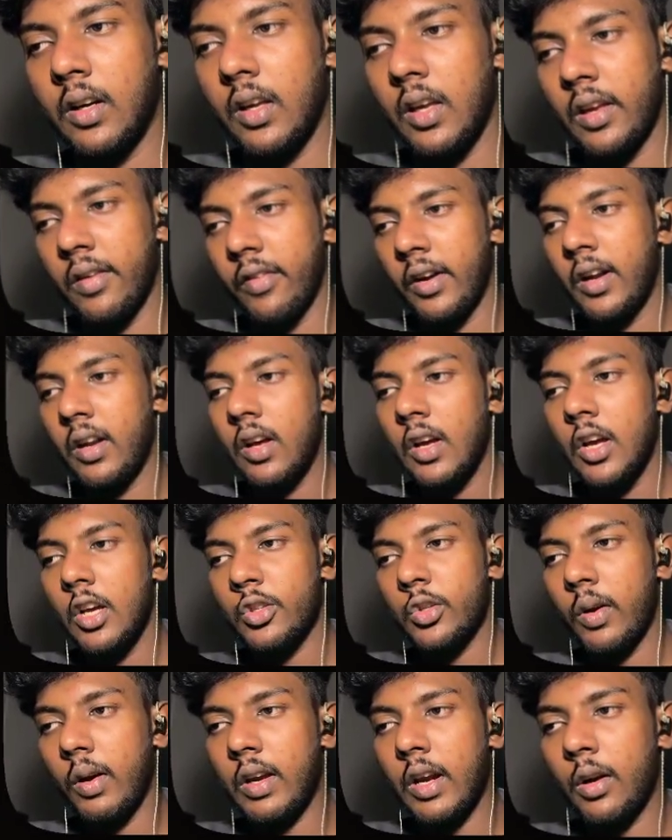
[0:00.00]
event,
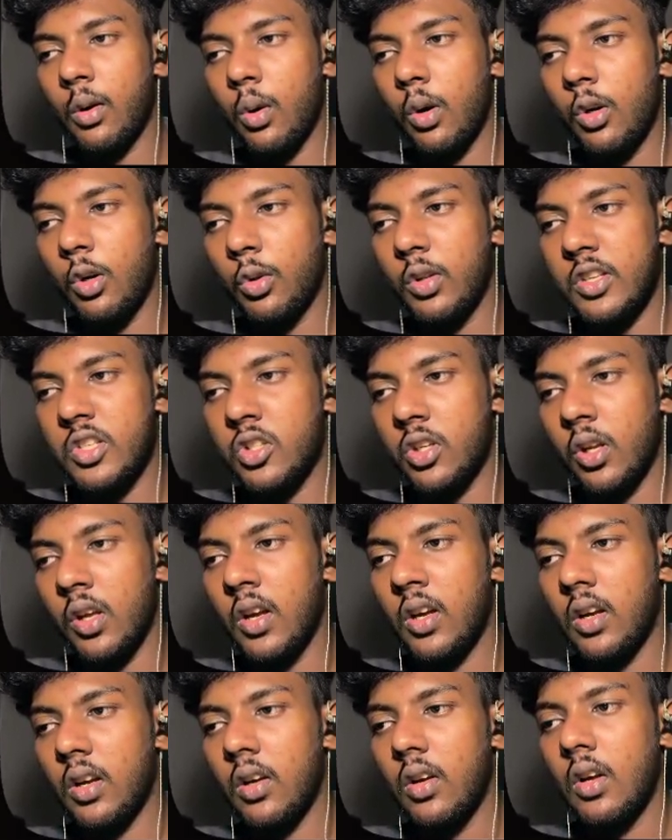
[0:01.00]
so I can go to the streak,